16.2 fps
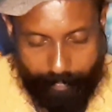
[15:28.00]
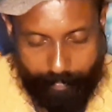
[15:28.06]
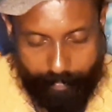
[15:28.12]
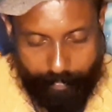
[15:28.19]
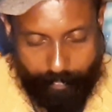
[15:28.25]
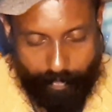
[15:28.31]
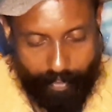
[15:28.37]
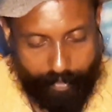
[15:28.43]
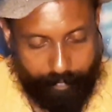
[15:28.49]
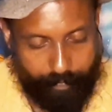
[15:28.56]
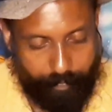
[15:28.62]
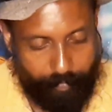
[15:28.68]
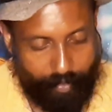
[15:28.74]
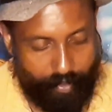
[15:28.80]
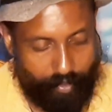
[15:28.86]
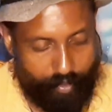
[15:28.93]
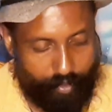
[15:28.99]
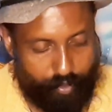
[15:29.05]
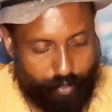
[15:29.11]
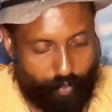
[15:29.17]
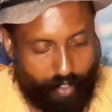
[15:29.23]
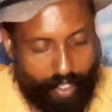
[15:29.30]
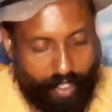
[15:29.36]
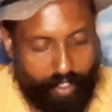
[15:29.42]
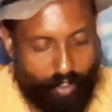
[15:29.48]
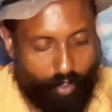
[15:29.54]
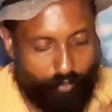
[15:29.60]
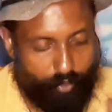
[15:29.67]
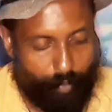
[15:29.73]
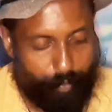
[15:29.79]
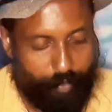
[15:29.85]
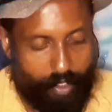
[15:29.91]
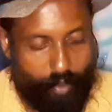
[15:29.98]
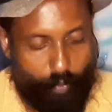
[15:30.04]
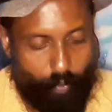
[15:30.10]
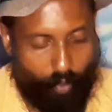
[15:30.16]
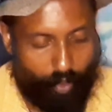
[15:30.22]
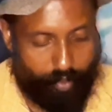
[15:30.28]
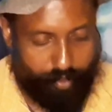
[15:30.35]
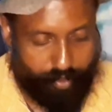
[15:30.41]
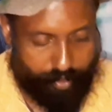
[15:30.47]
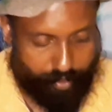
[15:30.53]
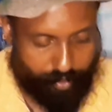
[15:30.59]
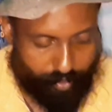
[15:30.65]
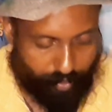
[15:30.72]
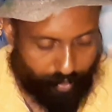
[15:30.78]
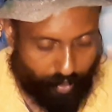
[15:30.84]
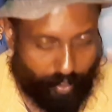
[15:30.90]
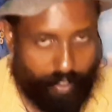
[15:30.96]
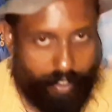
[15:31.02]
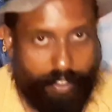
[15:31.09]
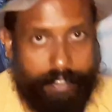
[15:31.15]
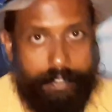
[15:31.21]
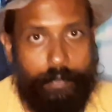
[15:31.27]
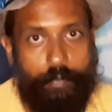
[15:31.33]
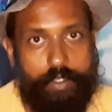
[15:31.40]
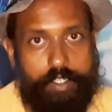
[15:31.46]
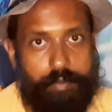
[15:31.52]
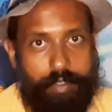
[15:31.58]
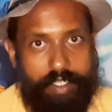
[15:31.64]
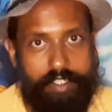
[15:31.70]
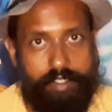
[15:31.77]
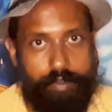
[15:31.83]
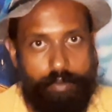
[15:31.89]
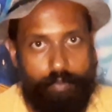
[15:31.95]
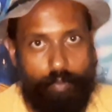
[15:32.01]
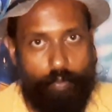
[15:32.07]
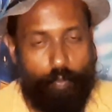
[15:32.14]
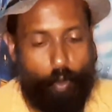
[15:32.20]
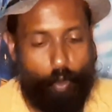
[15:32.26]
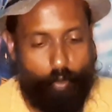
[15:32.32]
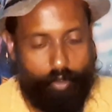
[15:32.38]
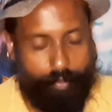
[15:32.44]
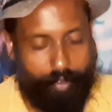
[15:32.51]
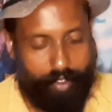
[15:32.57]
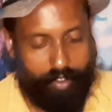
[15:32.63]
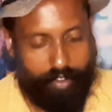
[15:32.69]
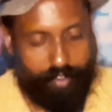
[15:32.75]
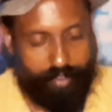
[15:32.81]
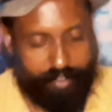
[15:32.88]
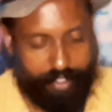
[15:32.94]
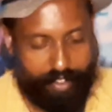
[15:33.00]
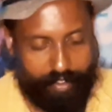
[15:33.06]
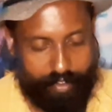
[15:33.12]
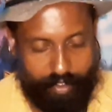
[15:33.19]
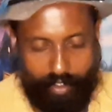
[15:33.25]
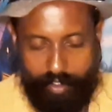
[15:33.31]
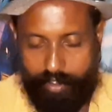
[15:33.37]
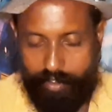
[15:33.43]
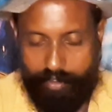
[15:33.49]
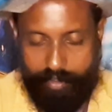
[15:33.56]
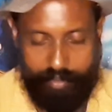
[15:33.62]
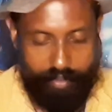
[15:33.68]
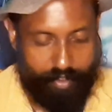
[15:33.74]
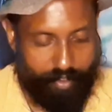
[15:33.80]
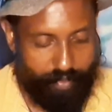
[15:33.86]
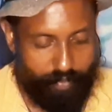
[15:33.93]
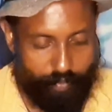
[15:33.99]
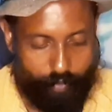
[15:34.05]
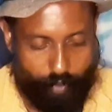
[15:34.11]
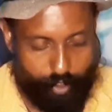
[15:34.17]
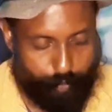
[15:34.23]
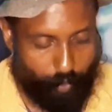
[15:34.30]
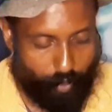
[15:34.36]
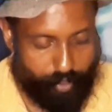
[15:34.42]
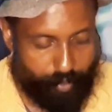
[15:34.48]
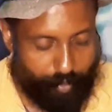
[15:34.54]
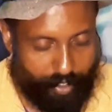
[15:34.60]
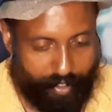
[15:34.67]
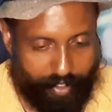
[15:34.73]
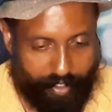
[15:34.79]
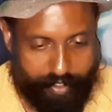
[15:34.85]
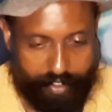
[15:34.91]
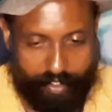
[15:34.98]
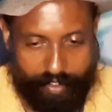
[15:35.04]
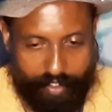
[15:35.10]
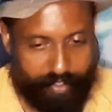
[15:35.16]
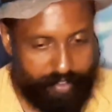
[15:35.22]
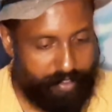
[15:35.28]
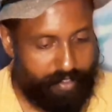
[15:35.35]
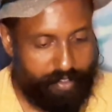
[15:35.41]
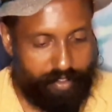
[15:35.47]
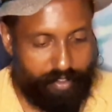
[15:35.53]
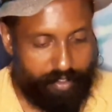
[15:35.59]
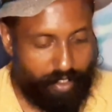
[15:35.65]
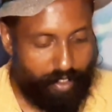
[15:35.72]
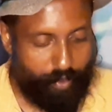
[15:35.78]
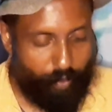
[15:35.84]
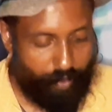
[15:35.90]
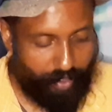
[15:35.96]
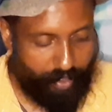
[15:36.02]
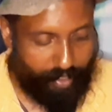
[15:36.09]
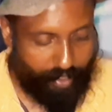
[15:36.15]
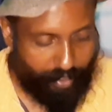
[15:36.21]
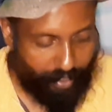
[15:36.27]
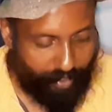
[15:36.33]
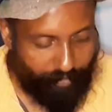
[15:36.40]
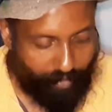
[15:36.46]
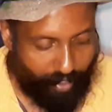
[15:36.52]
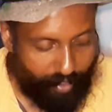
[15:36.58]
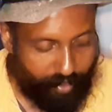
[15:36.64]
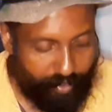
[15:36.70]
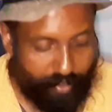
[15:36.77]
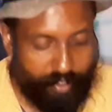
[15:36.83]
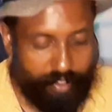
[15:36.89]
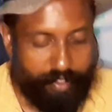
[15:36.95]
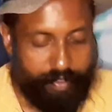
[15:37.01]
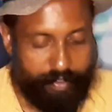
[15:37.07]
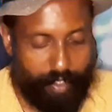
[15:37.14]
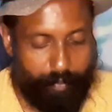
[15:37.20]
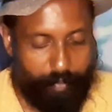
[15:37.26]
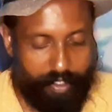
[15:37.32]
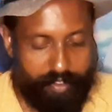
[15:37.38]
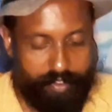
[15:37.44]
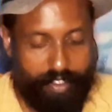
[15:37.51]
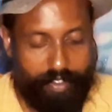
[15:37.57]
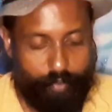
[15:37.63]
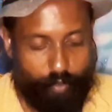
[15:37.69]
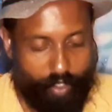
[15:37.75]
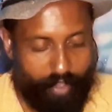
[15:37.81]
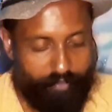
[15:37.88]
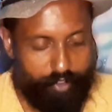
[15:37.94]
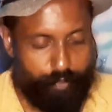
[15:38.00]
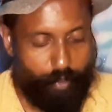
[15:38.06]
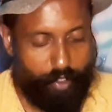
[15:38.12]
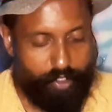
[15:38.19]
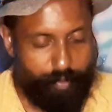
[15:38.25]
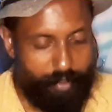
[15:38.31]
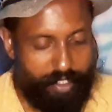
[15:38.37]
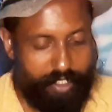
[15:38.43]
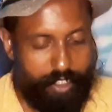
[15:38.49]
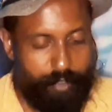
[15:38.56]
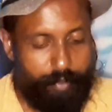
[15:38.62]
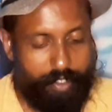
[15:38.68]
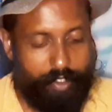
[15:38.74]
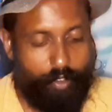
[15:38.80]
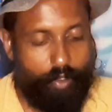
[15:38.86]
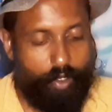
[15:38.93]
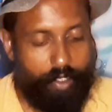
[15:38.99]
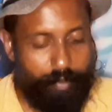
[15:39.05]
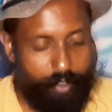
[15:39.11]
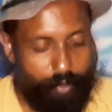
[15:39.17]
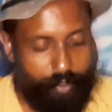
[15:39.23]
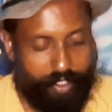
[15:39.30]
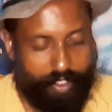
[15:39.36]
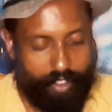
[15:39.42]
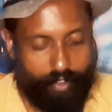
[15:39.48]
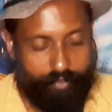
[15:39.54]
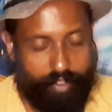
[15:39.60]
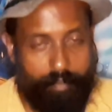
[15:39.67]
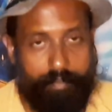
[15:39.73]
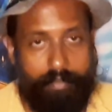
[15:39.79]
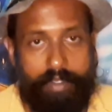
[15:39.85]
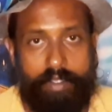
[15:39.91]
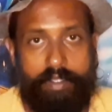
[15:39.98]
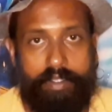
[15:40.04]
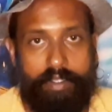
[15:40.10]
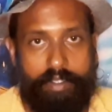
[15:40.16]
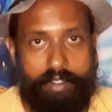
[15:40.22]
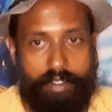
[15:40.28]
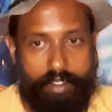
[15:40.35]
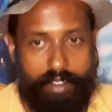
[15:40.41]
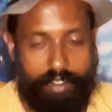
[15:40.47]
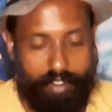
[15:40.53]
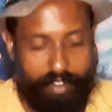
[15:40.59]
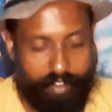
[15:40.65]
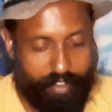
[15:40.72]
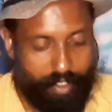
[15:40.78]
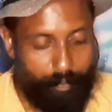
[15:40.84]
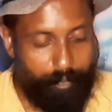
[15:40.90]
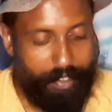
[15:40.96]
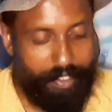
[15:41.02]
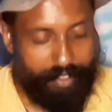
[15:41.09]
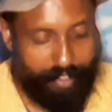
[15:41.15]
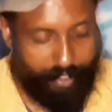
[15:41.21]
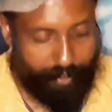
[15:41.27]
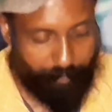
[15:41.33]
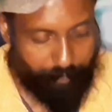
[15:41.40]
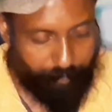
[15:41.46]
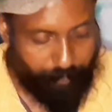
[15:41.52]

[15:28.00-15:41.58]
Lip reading: Right. So carrying on from Ten of Wands, which means overburdens and responsibilities and things going a little haywire. That means that you have responsibilities, but you're not able to take care of them completely.